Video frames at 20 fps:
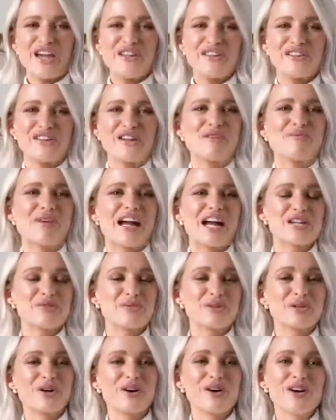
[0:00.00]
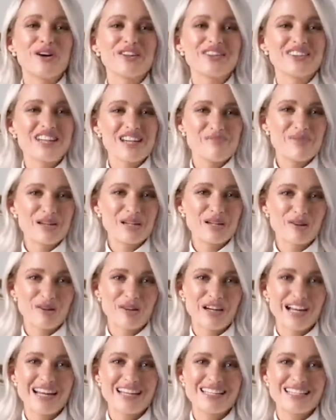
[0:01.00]
So my actual corset had been
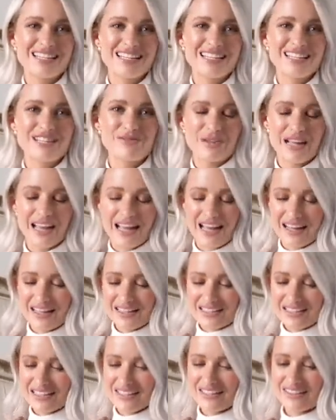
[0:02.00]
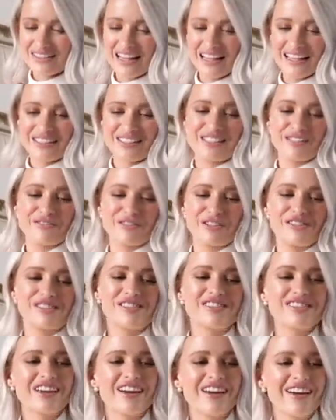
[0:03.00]
created, we had the skeleton of the
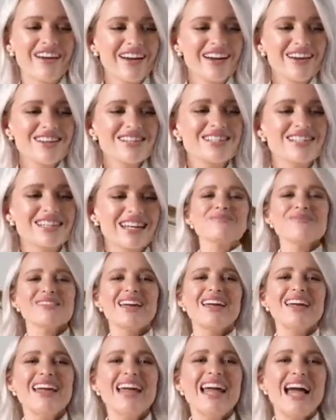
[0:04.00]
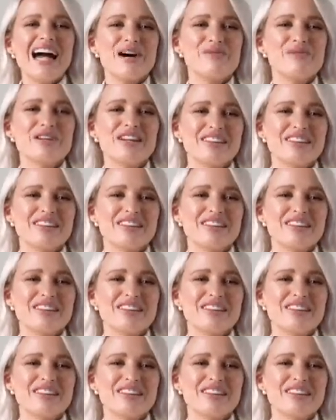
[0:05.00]
skirt, and we